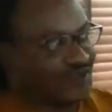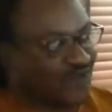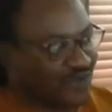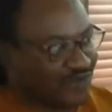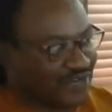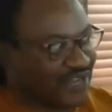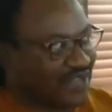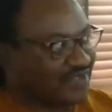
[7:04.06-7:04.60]

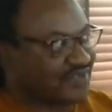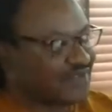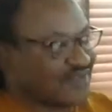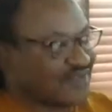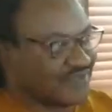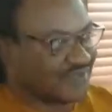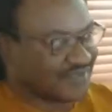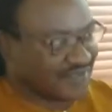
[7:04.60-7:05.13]
under
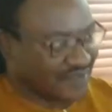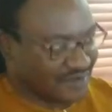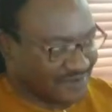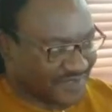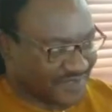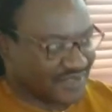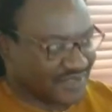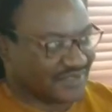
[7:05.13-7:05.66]
certain
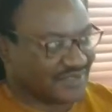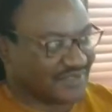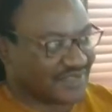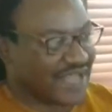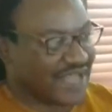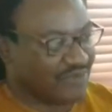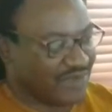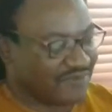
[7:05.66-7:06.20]
circumstances.
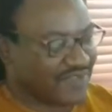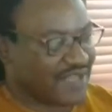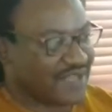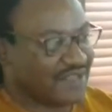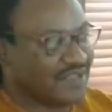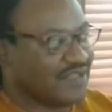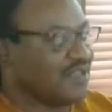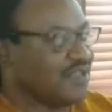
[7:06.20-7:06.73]
However,
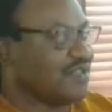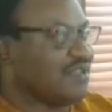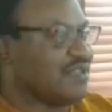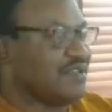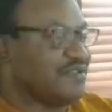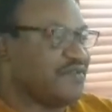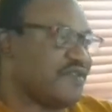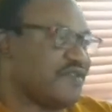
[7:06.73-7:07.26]

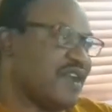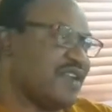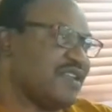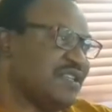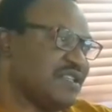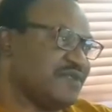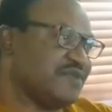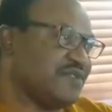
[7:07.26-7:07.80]
if an
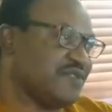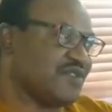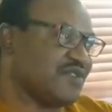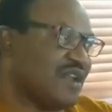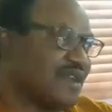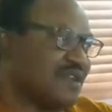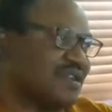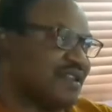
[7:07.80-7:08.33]

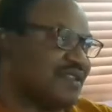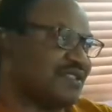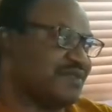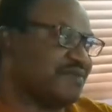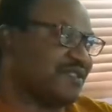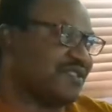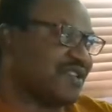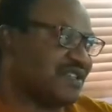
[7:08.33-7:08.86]
individual
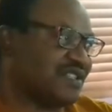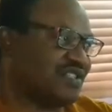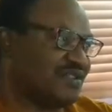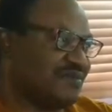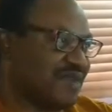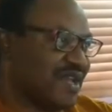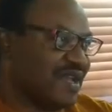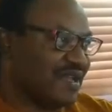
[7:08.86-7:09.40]
exhibits
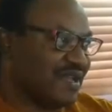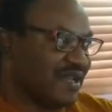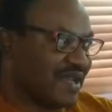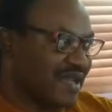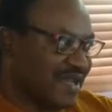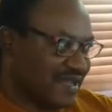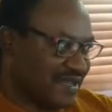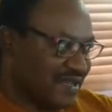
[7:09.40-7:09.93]
extreme
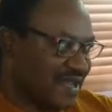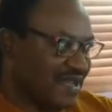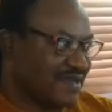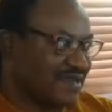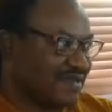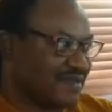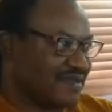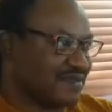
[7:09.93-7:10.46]
anger
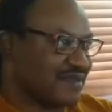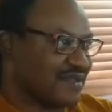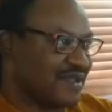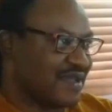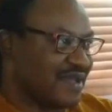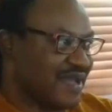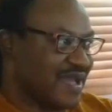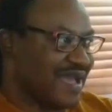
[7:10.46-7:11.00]
and
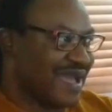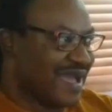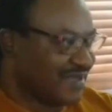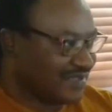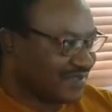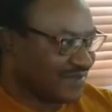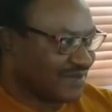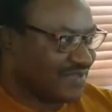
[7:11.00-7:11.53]

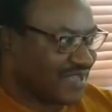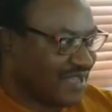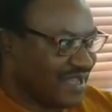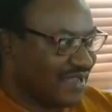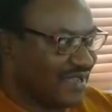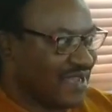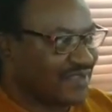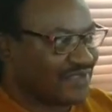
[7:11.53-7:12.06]
acts on the
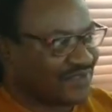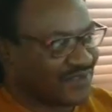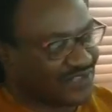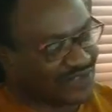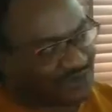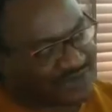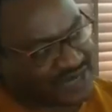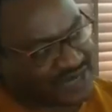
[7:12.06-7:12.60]
anger in such a way